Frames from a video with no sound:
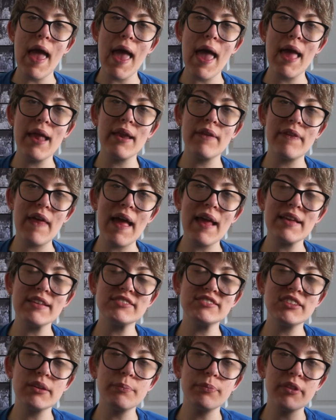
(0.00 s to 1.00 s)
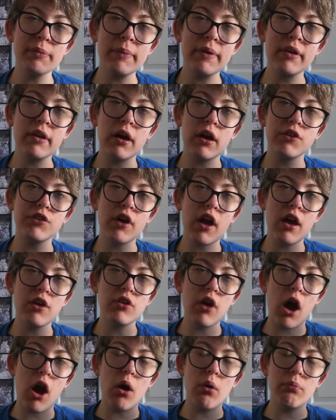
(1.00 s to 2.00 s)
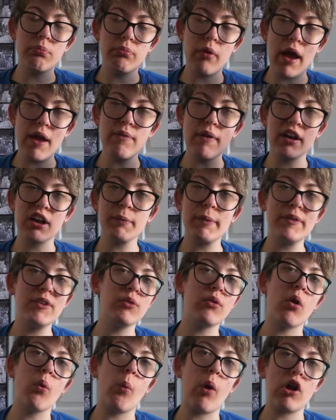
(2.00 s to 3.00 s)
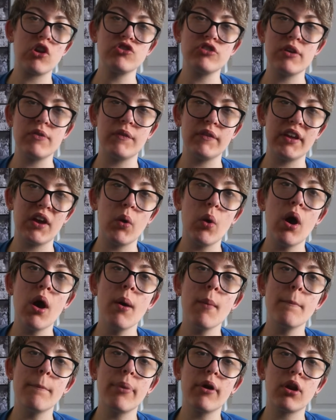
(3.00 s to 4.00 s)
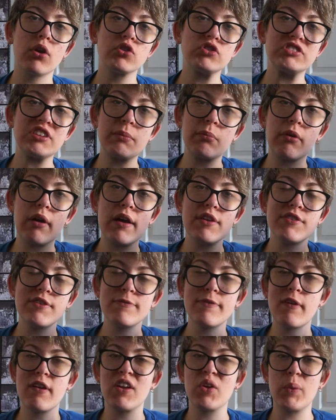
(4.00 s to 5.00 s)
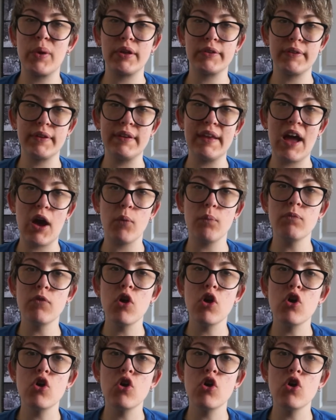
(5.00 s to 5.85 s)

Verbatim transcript: and that is simply because I'll, I recommend you go watch that video, but I'll summarize it very quickly now.